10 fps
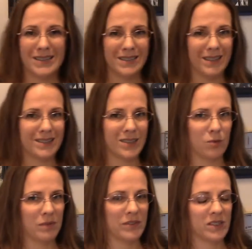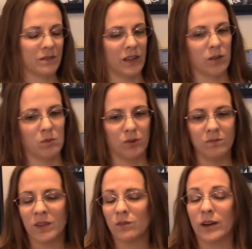de-lead soap if it's available.
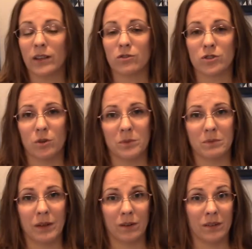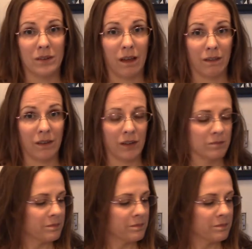Regular soap is better than nothing.